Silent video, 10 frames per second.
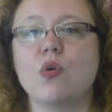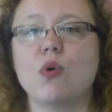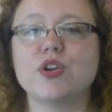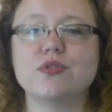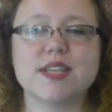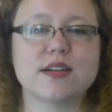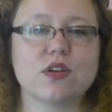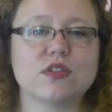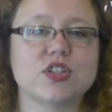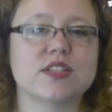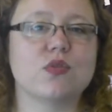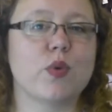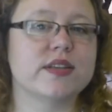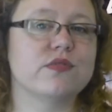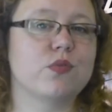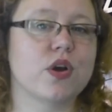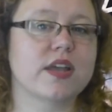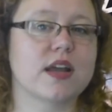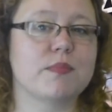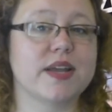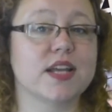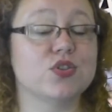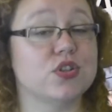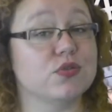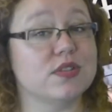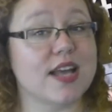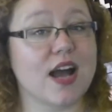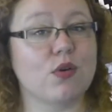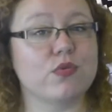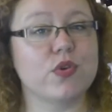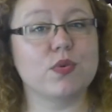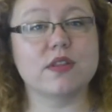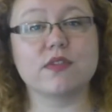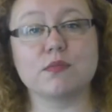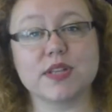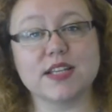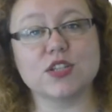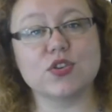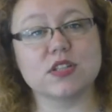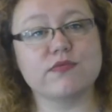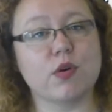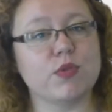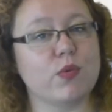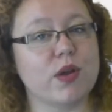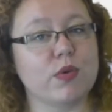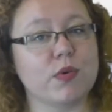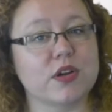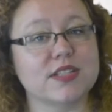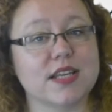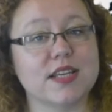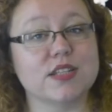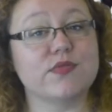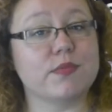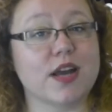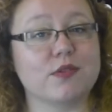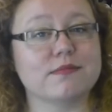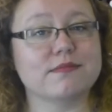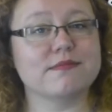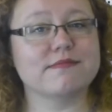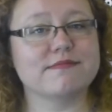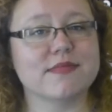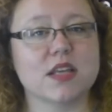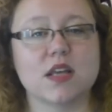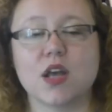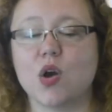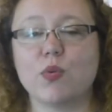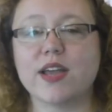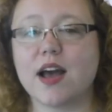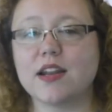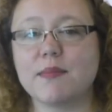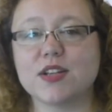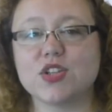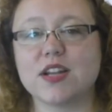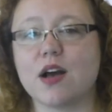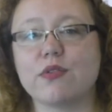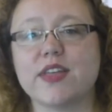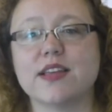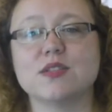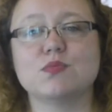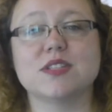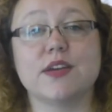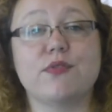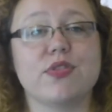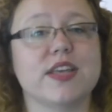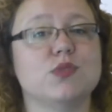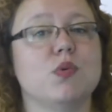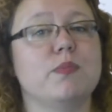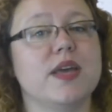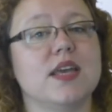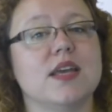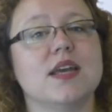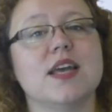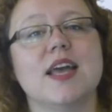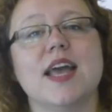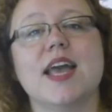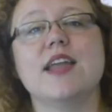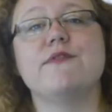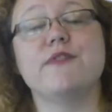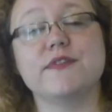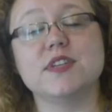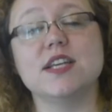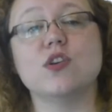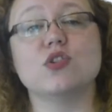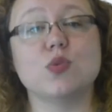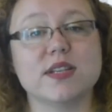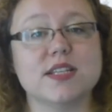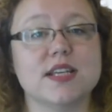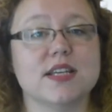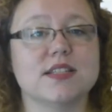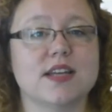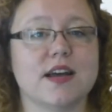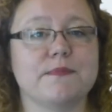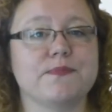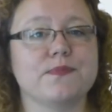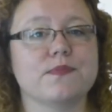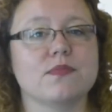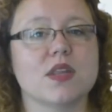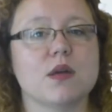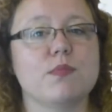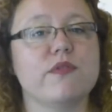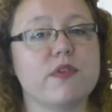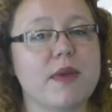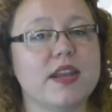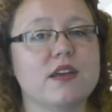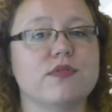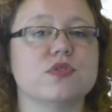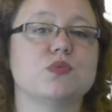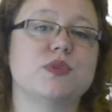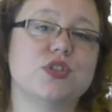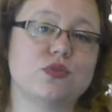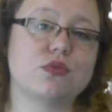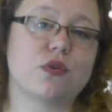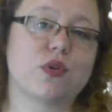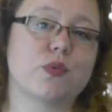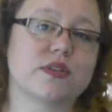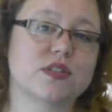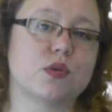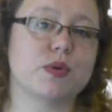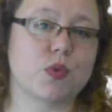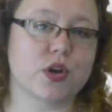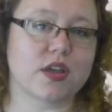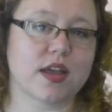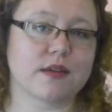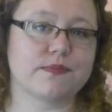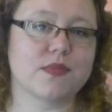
What new technologies or ways of working are being introduced now that will have completely transformed the way we work 10 years from now? We can't imagine how different things will be in 15 or 20 years' time. But for many of us, we do know that we'll still be working,